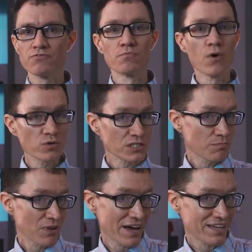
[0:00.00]
for most
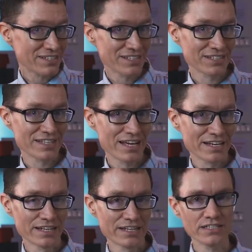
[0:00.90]
appliances that
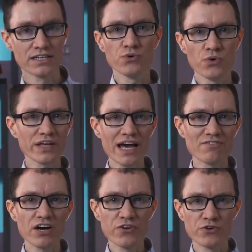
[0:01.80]
is, you only
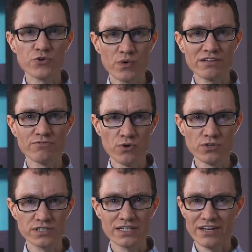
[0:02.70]
have 120
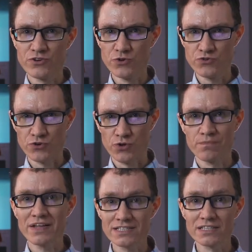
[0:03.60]
volts and
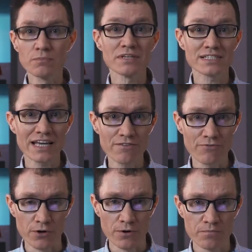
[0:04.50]
neutral. That's a little bit
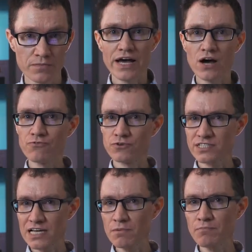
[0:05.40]
safer. Now, for
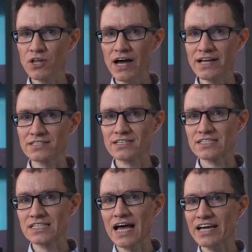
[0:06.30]
some
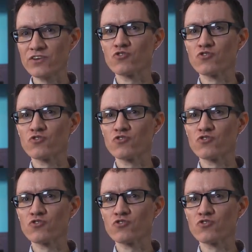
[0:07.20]
appliances like a